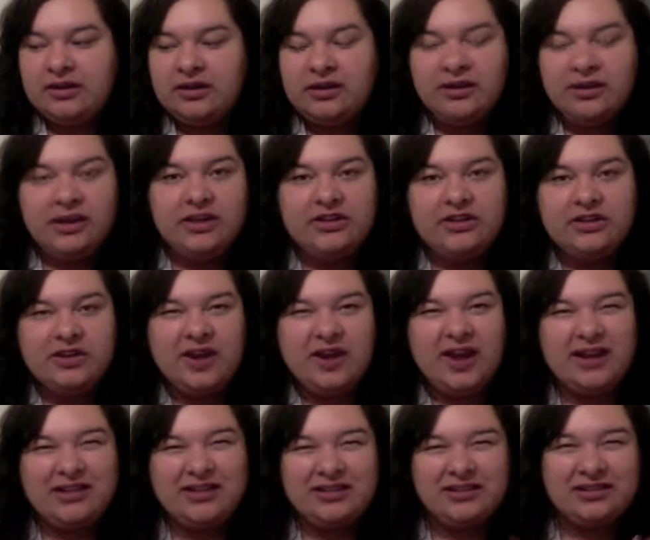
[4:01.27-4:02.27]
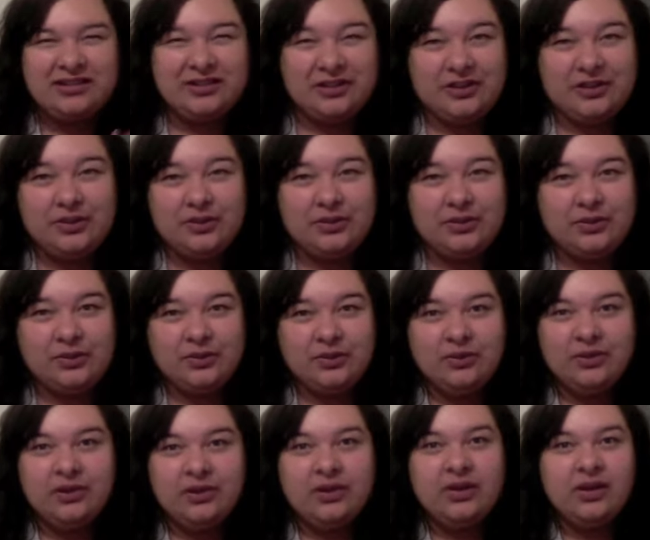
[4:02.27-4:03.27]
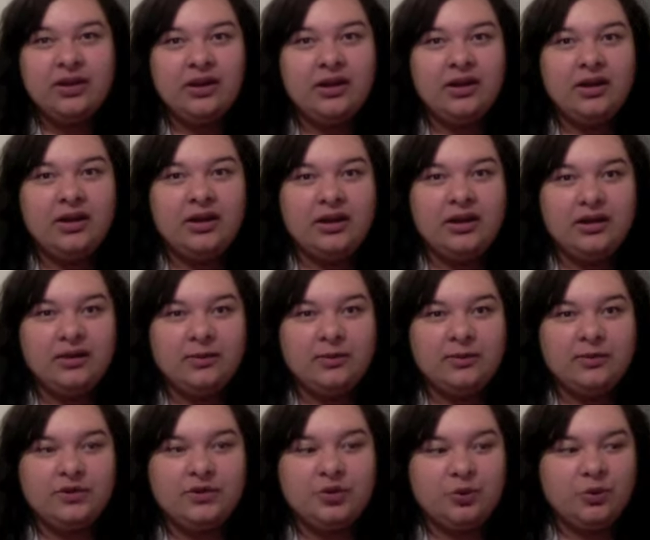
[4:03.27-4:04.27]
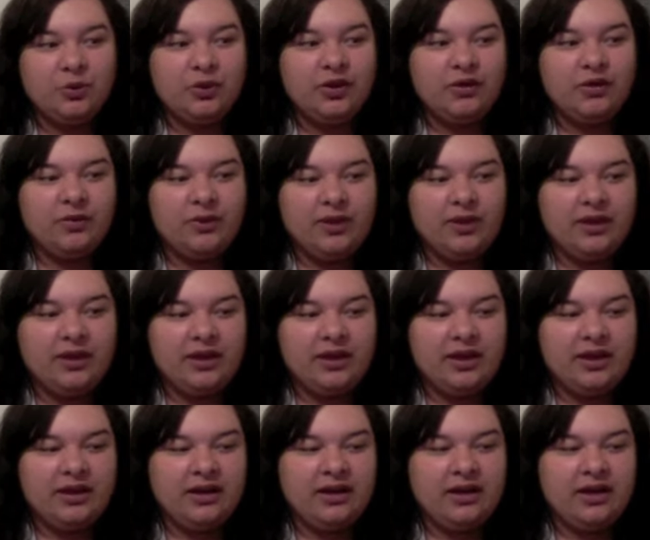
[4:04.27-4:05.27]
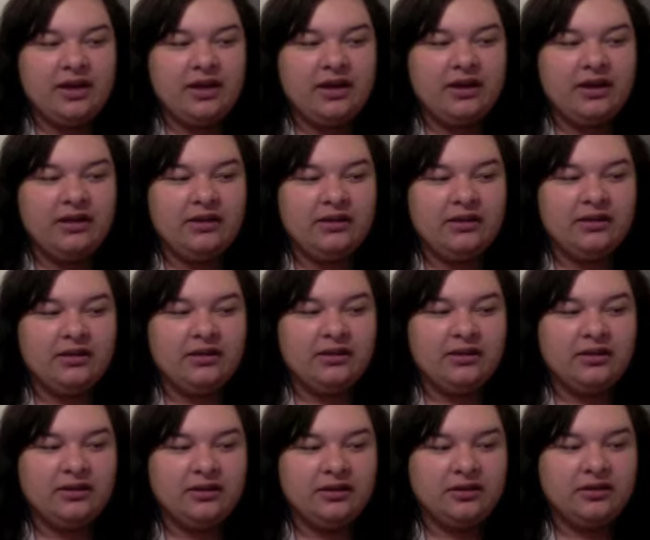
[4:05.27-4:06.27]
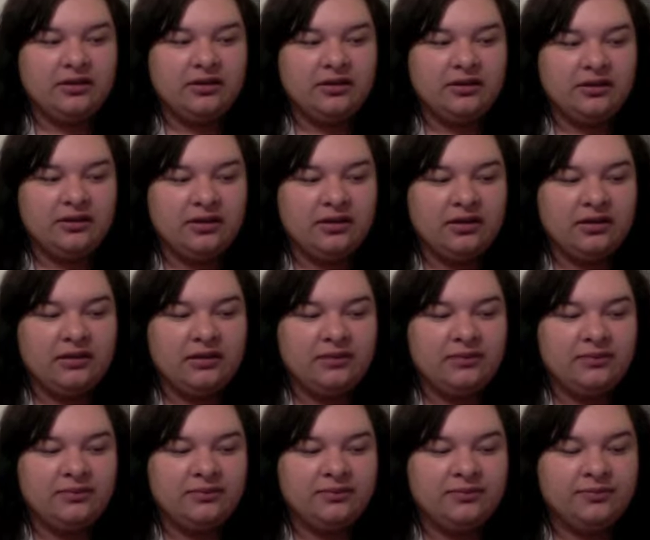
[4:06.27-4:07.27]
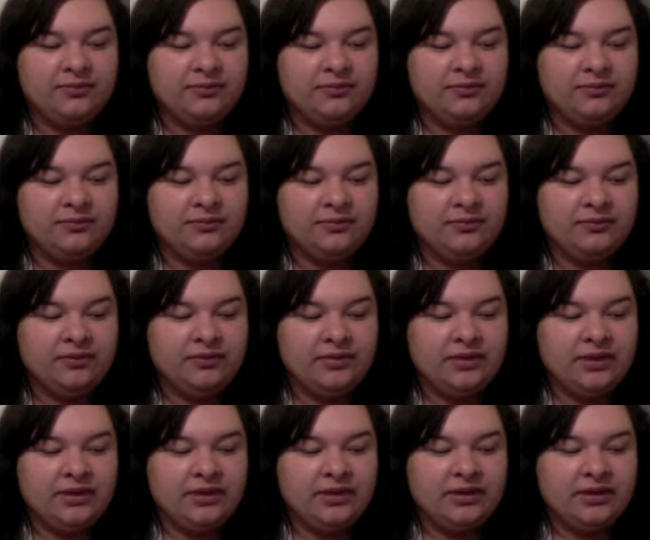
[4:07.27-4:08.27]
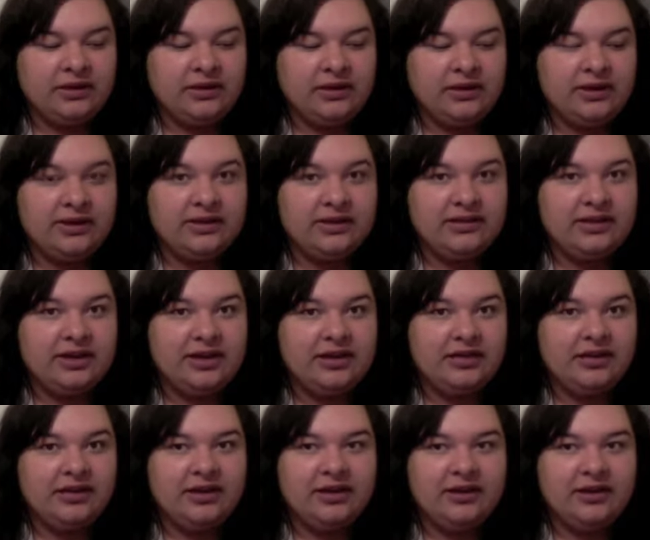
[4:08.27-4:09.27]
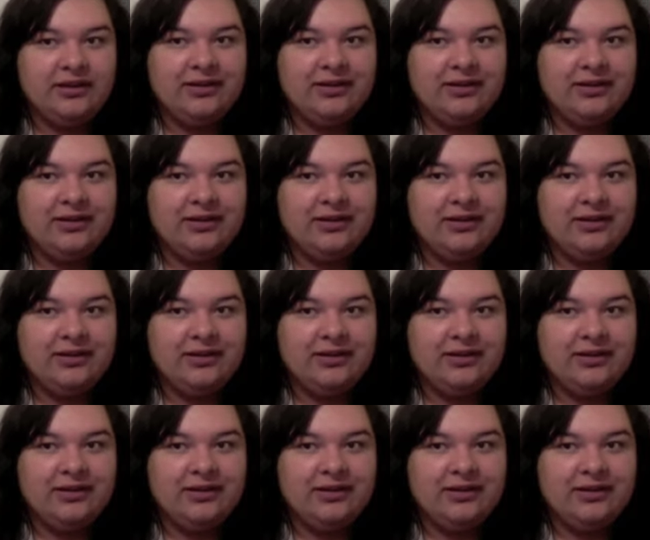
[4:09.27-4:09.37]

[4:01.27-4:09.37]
things you had to do um, to work with it and um, etc.